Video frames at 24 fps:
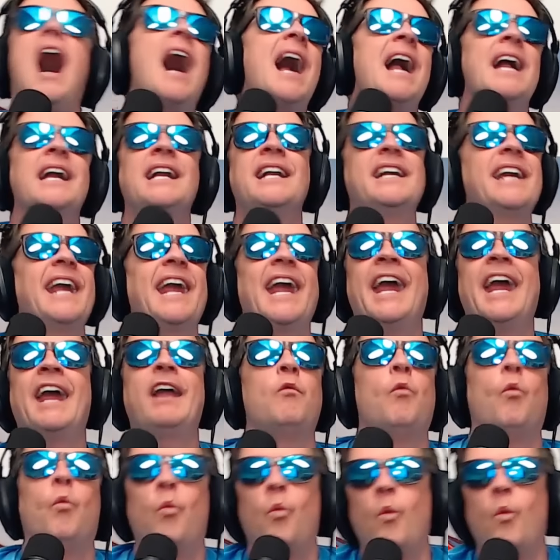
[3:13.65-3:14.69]
I
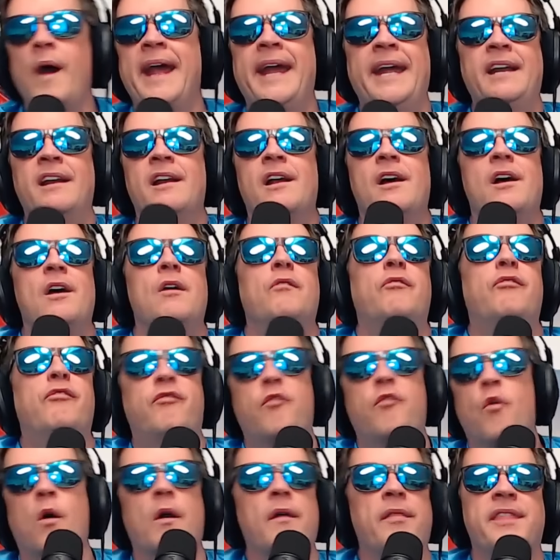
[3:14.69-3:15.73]
can't wait
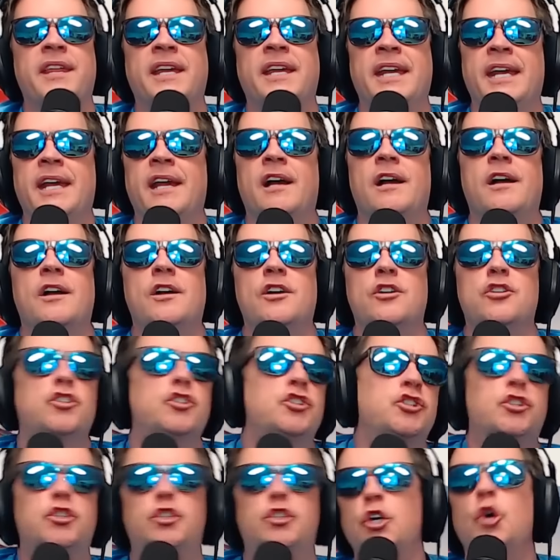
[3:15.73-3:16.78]
for the
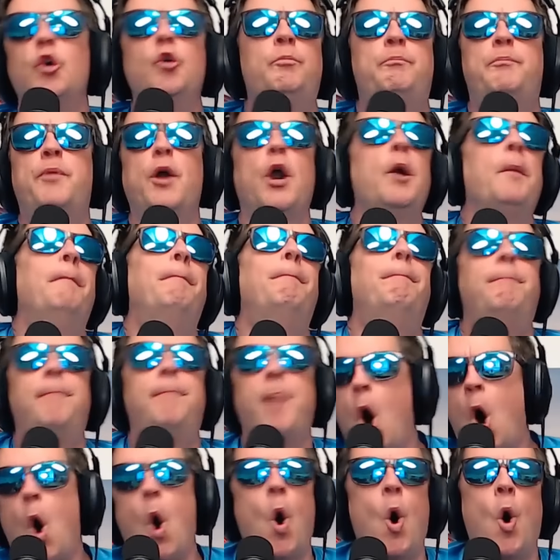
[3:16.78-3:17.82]
Super
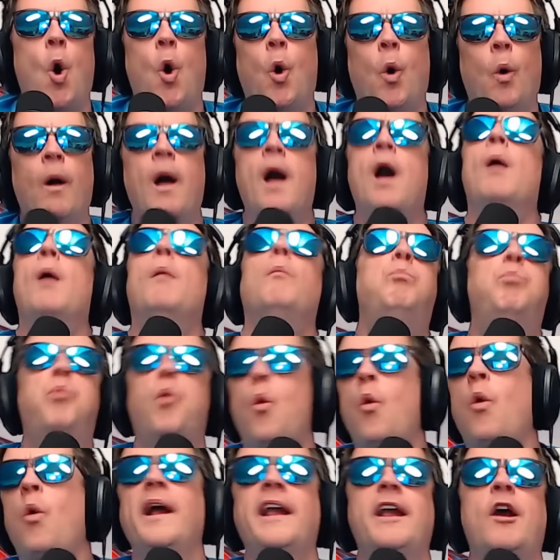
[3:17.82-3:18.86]
Bowl.
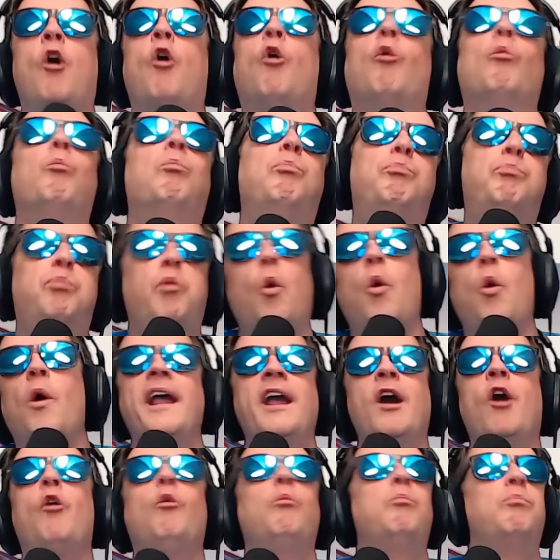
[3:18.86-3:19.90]
Boy, oh
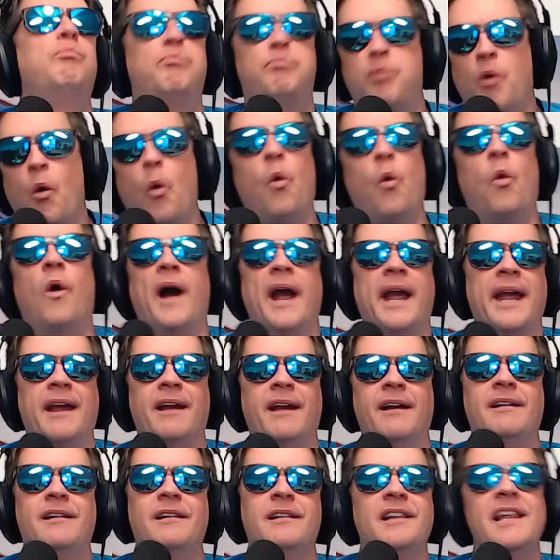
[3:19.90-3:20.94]
boy, oh boy.
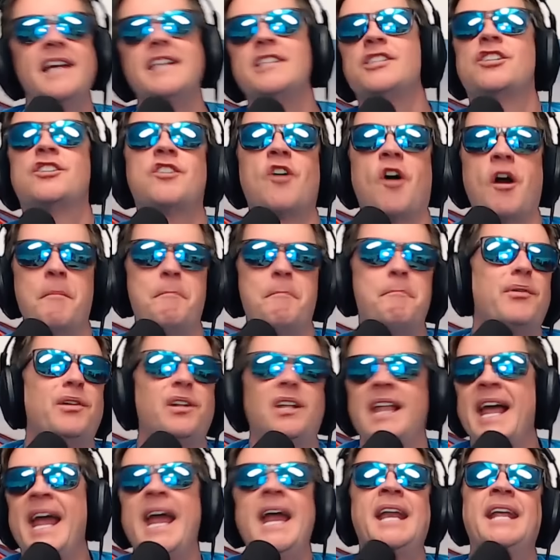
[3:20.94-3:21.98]
Let's start
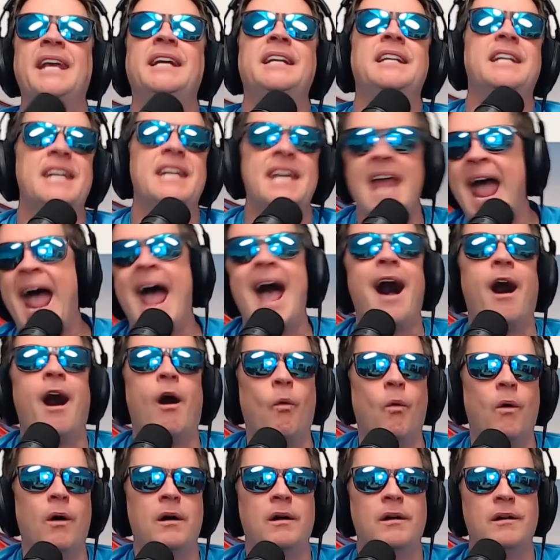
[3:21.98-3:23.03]
planning
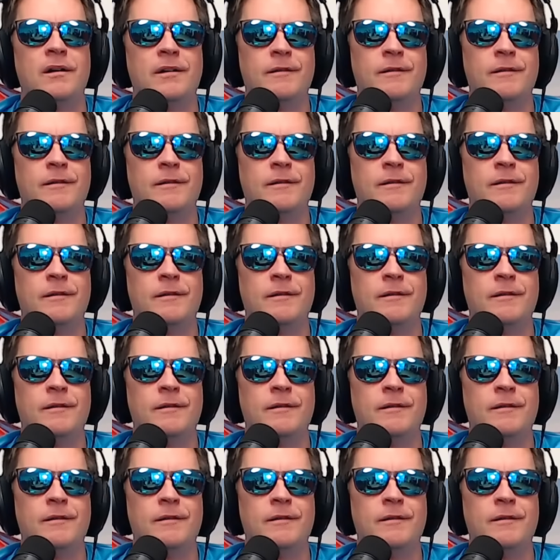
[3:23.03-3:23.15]
now.